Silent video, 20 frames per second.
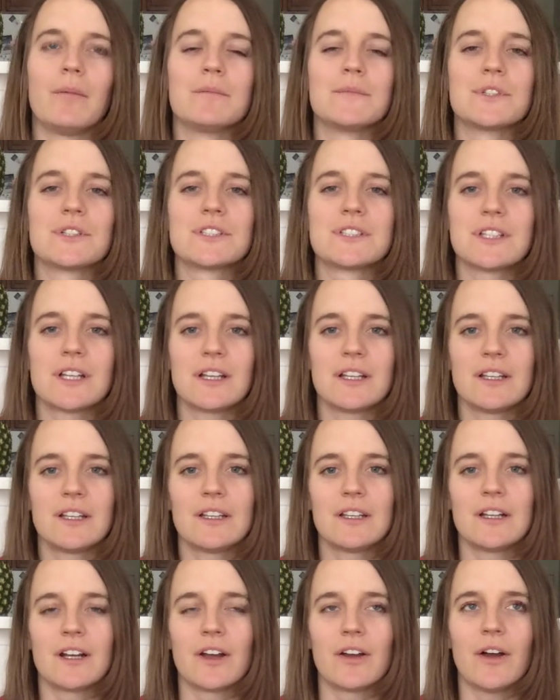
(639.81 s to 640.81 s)
Just,
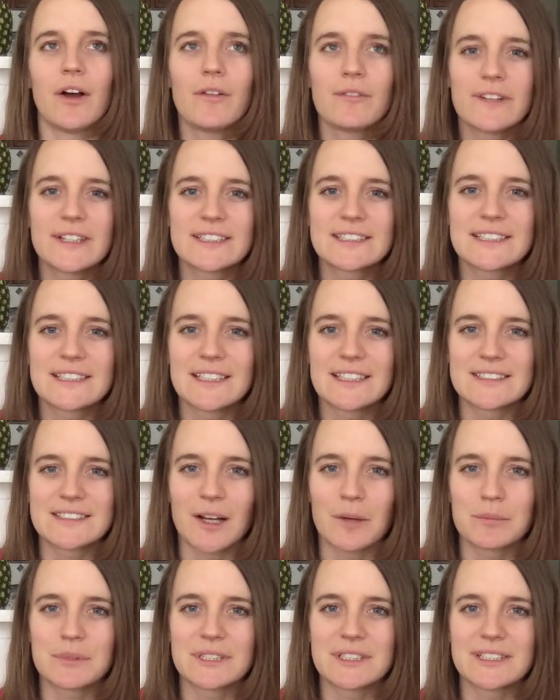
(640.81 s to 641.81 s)
you know, obviously there's
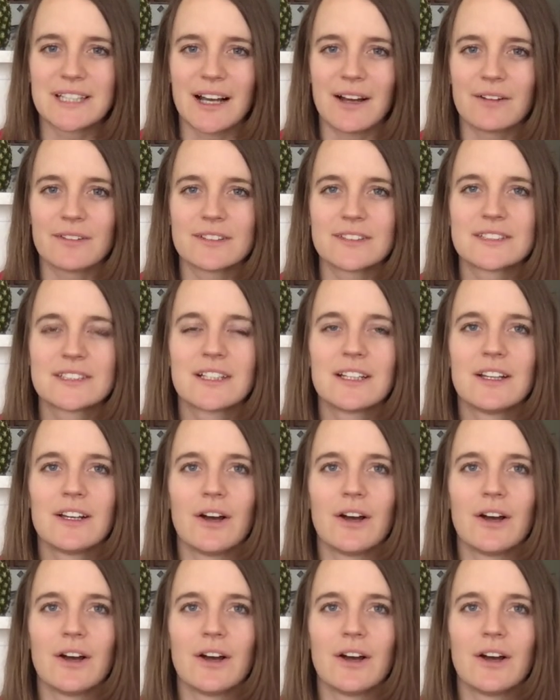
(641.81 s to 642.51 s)
ups and downs.